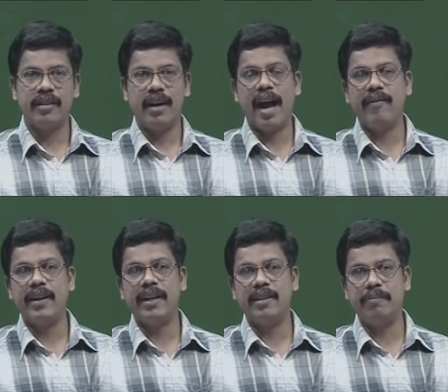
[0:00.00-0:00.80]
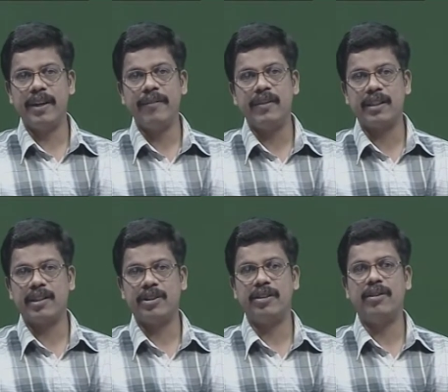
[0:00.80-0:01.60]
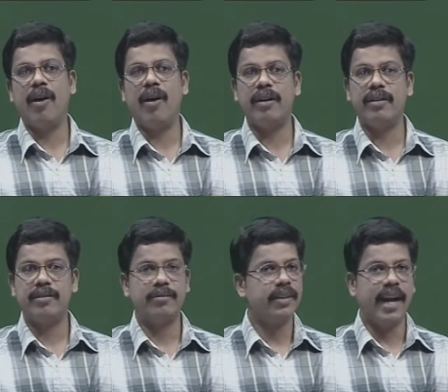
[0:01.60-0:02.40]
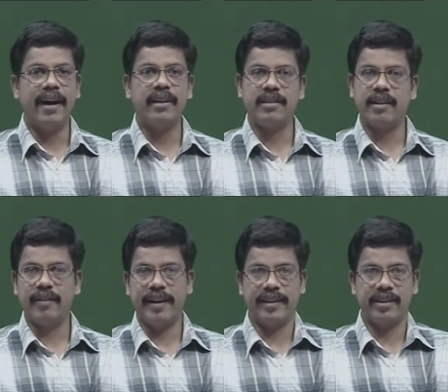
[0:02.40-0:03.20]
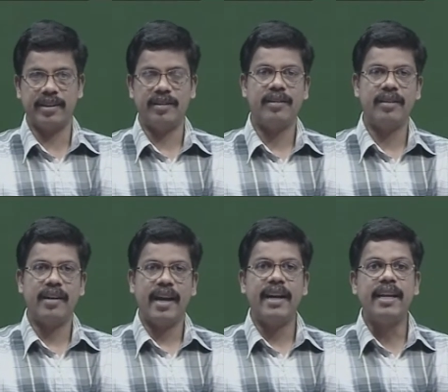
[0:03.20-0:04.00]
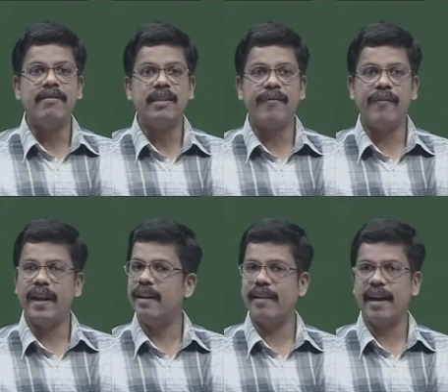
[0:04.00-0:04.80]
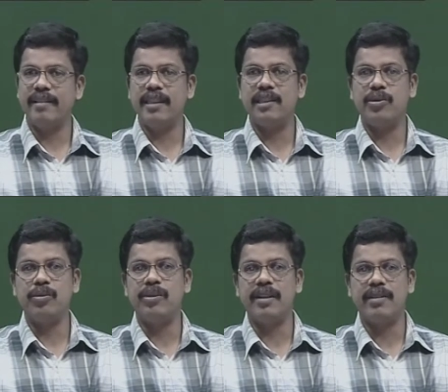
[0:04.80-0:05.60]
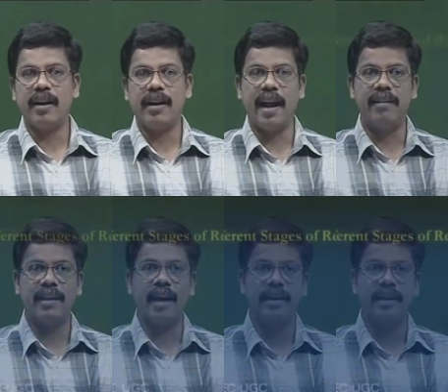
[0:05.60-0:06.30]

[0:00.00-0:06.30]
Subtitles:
having a brief discussion on eidetic reduction, it gives the feeling that these two things are entirely